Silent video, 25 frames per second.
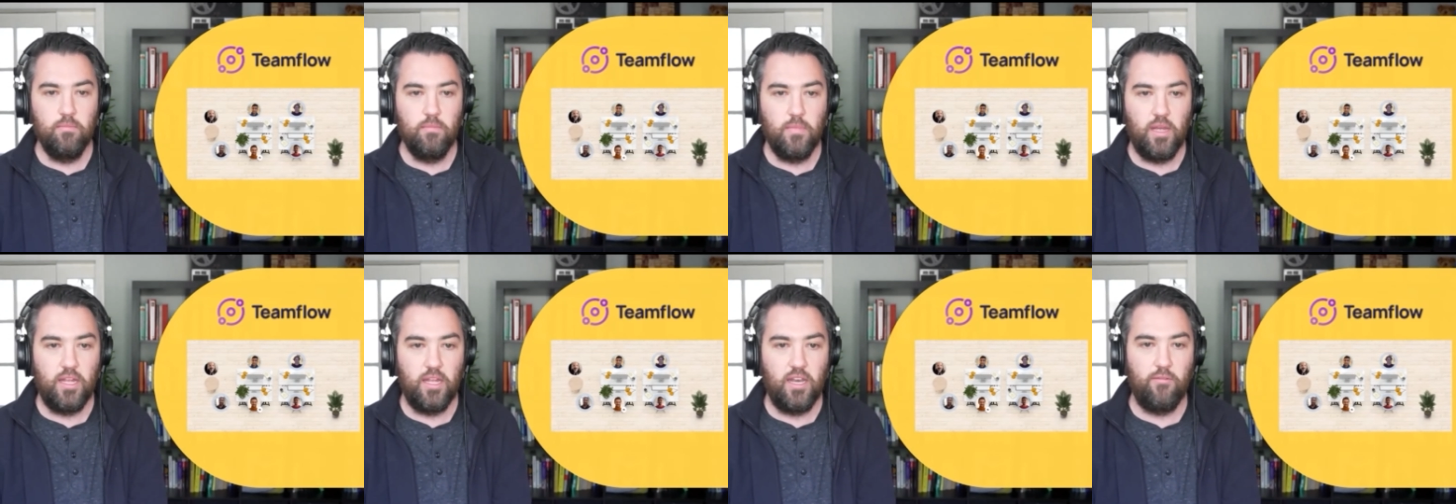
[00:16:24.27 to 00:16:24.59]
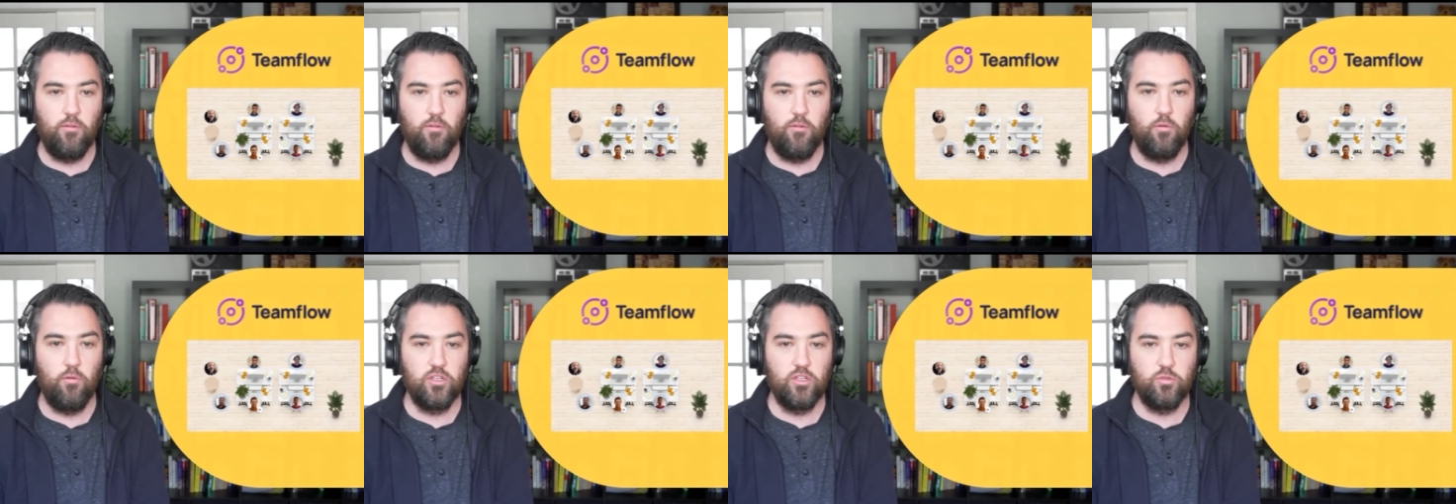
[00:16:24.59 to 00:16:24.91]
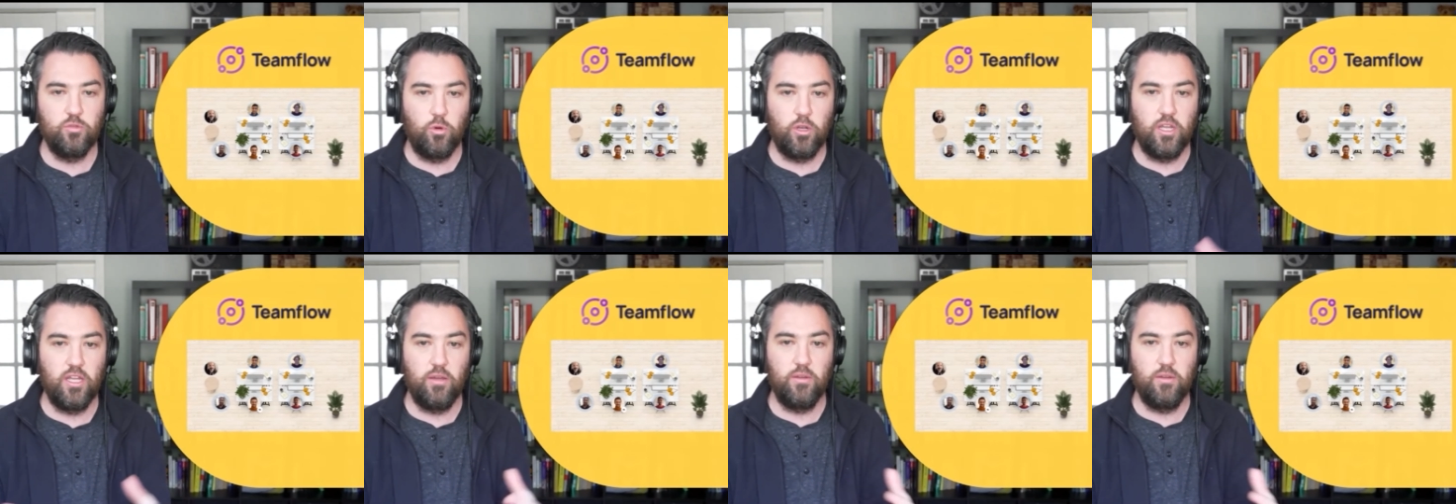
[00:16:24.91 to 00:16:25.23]
and everyone is
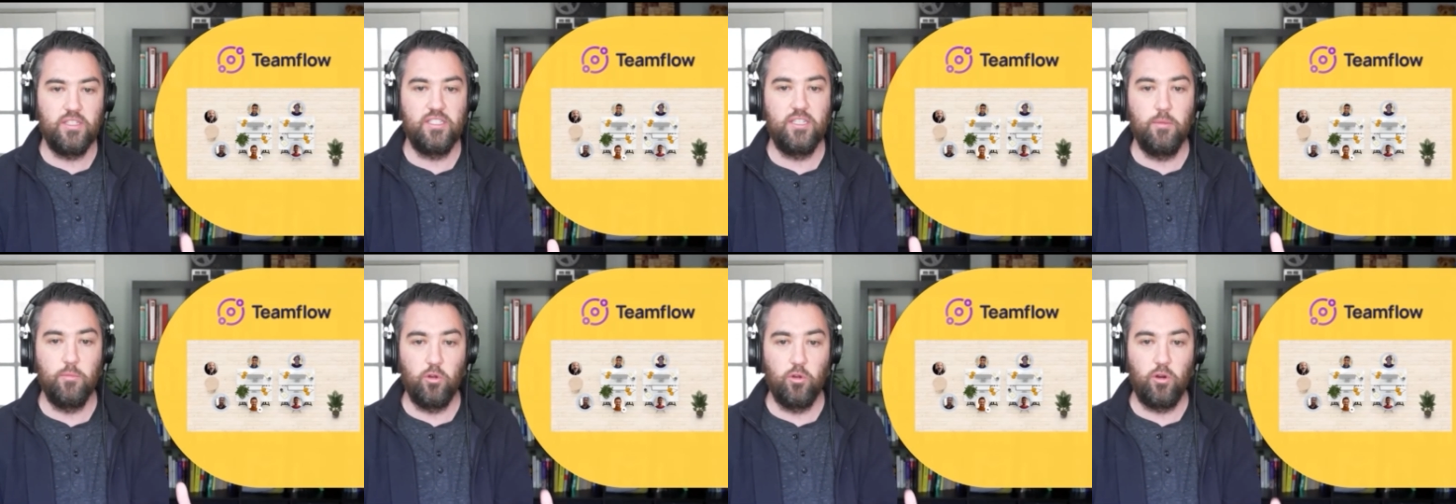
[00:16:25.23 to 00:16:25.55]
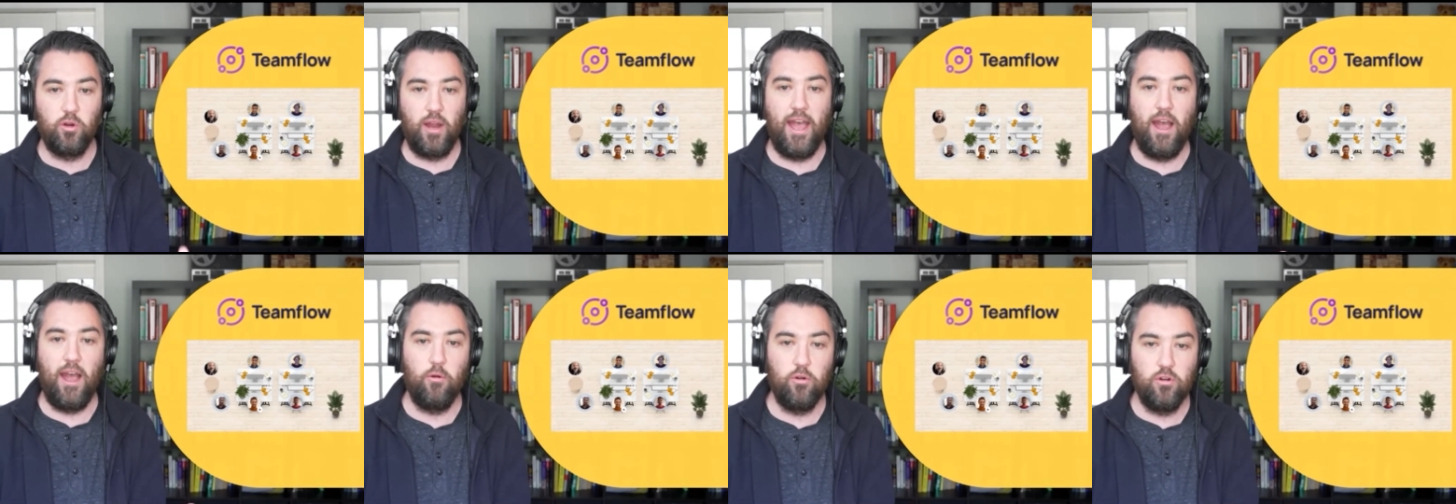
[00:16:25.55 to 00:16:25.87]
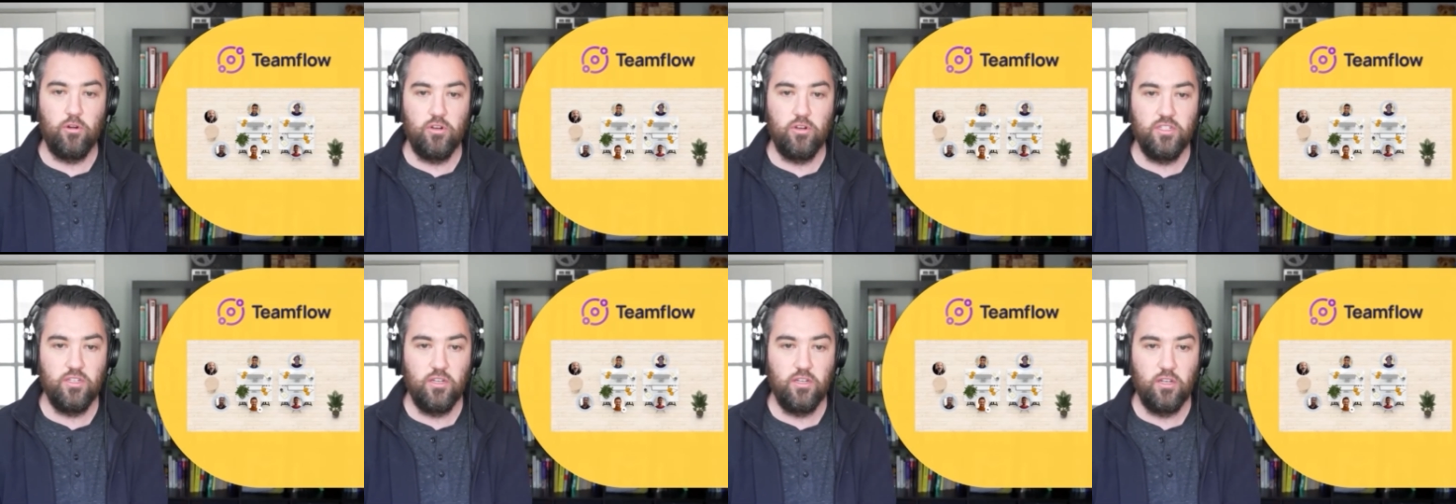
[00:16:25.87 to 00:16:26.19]
working in similar
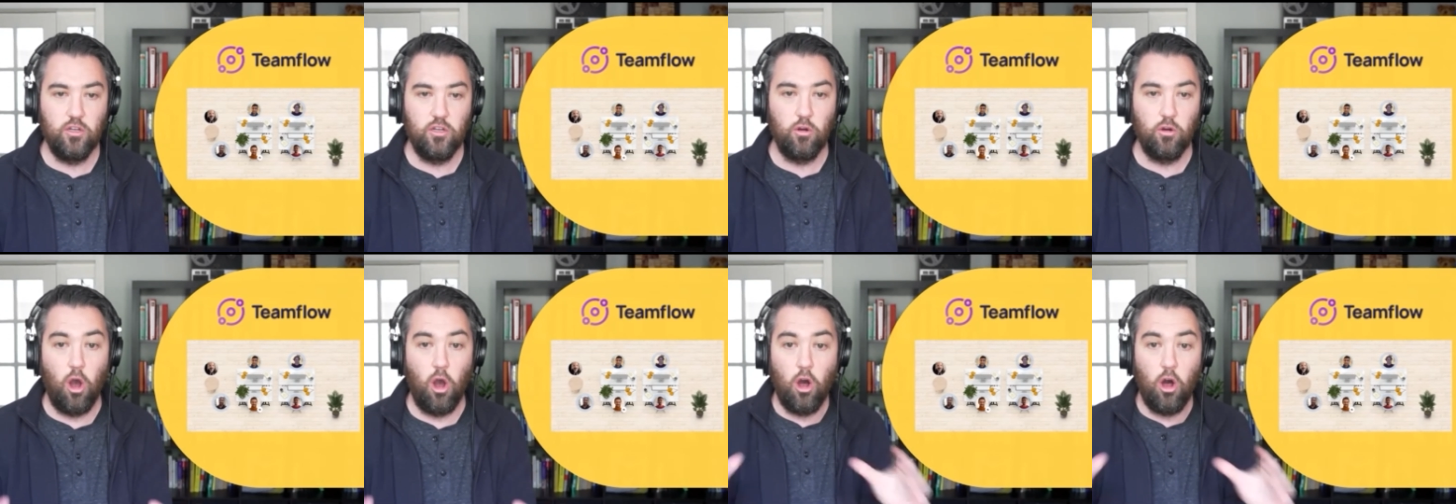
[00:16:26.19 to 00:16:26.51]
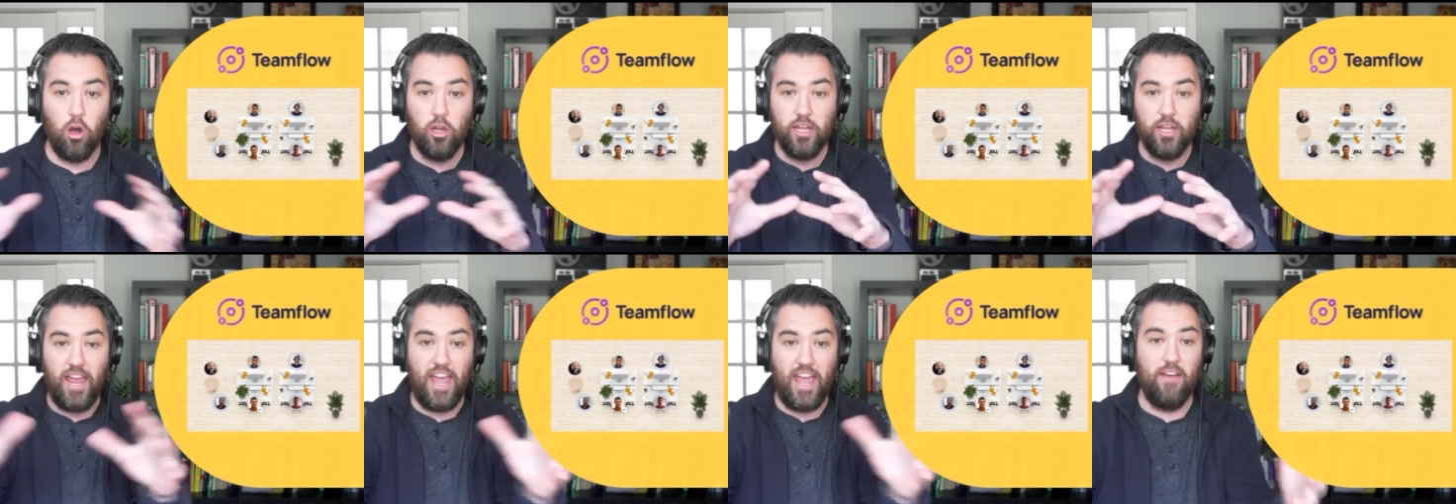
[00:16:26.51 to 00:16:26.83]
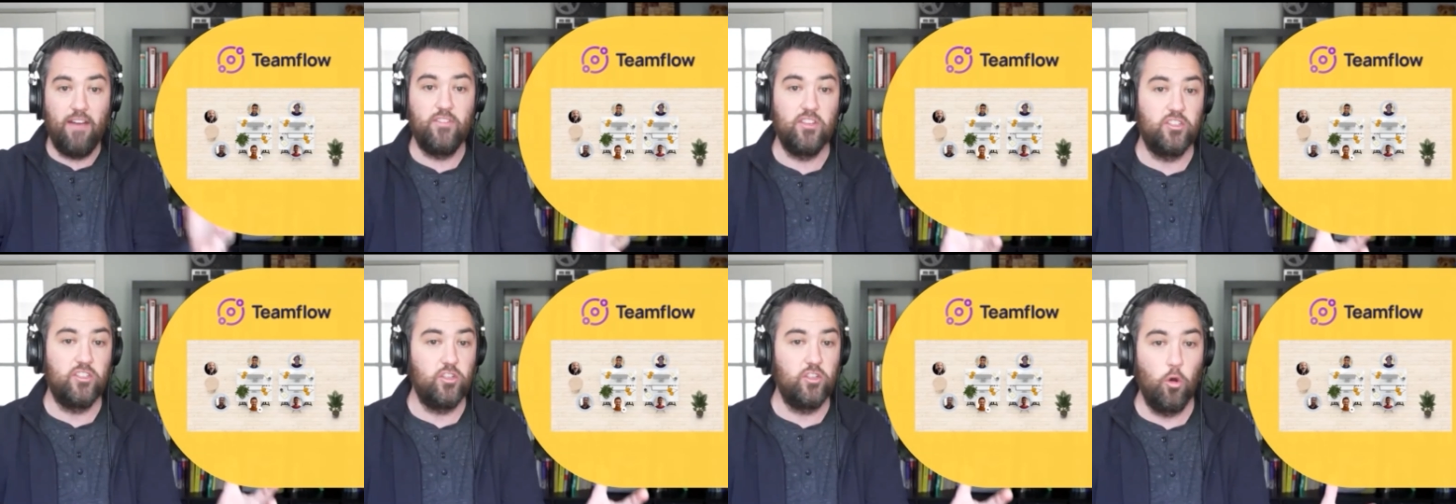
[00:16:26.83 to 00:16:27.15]
hours, you're all going to have
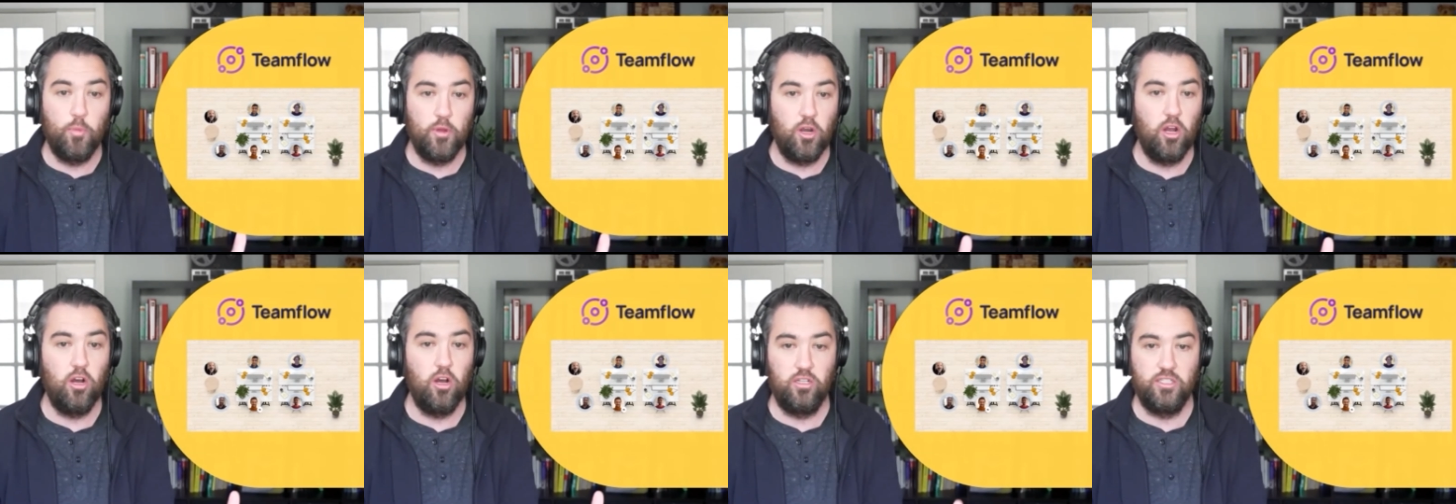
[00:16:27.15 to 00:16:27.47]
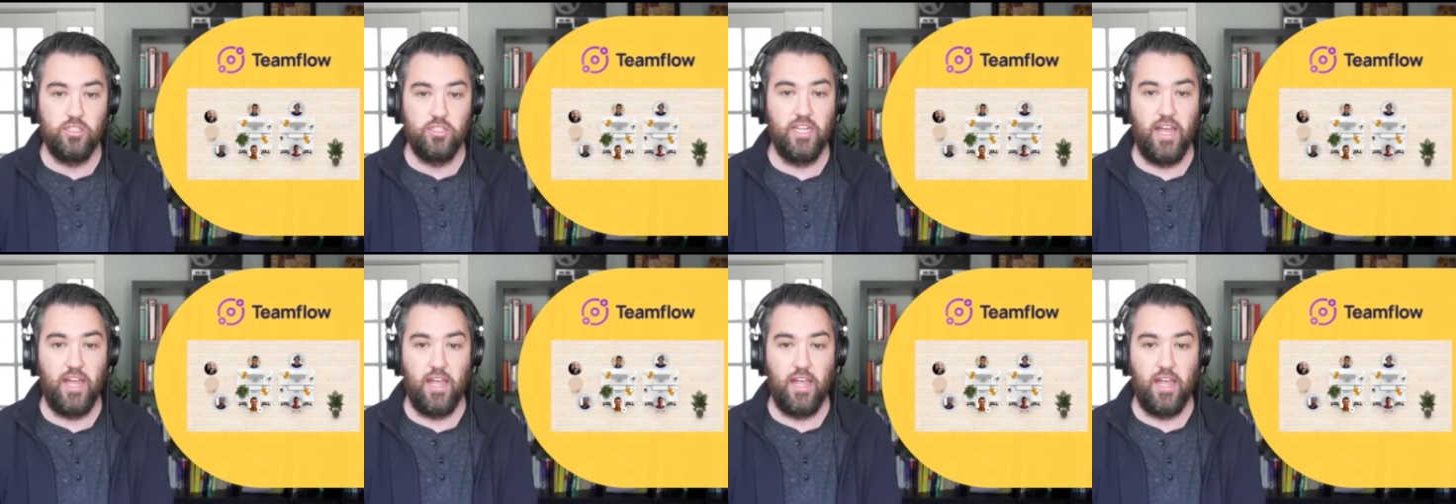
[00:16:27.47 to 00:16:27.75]
this open all day,